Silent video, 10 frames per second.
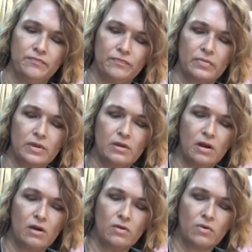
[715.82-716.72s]

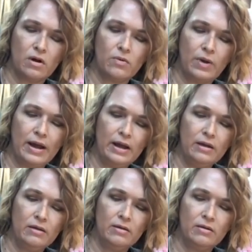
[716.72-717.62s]
No wrong way
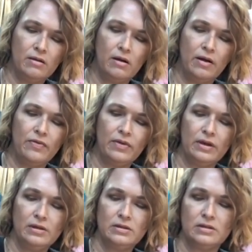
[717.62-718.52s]
on
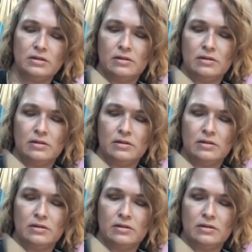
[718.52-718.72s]
this.